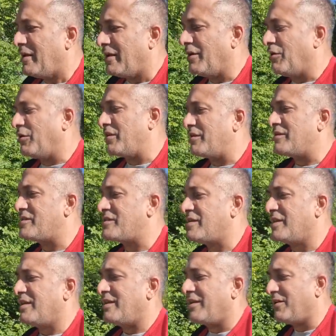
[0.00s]
you know, and
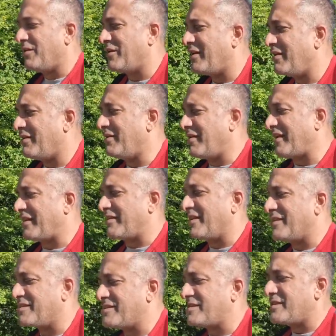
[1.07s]
say, you know, like
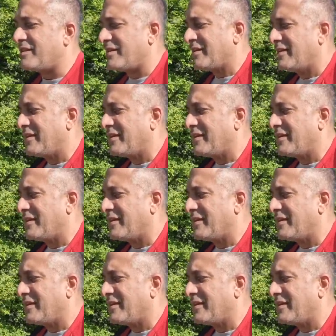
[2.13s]
this.